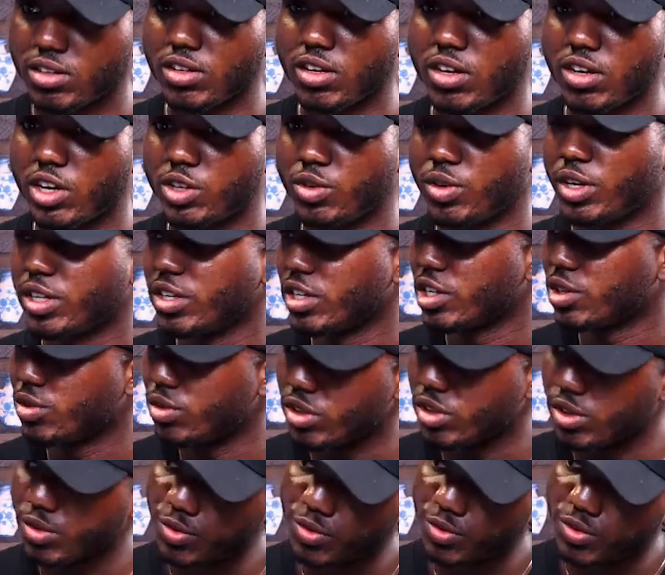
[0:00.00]
you are in the
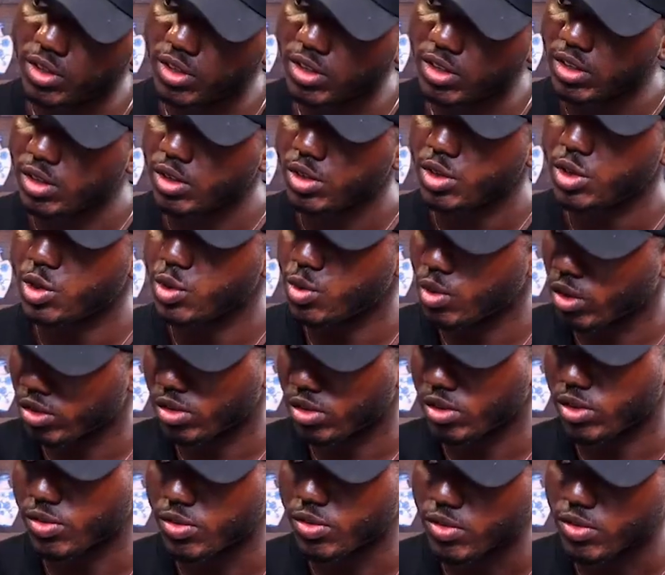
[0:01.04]
creative field, you are safe.